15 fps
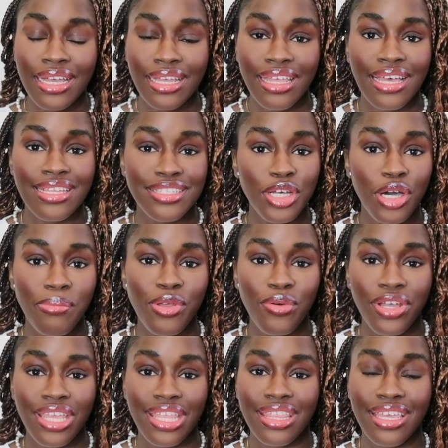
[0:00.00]
Guys, tell me
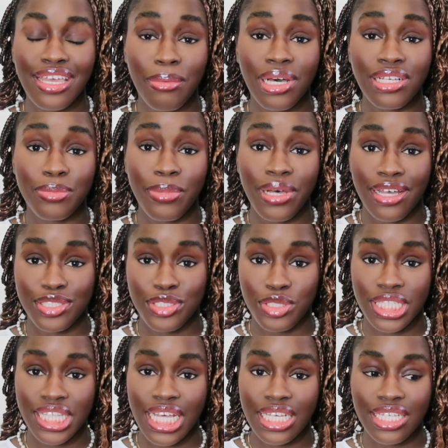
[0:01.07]
what you think about the bag. Do
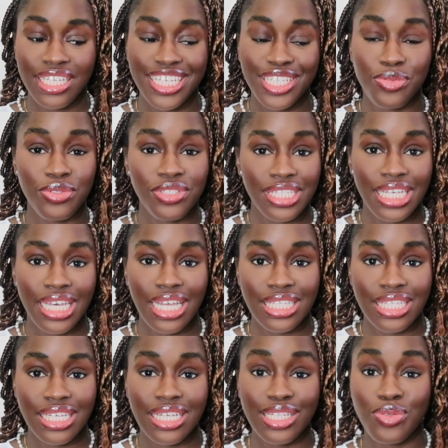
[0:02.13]
you like it? Would you
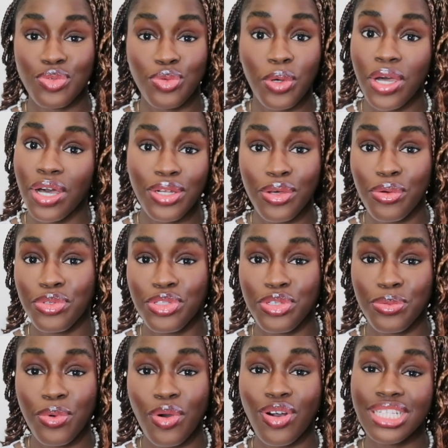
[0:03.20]
get it? What color would
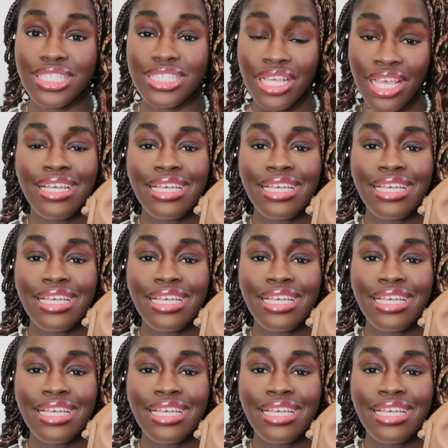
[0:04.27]
you want?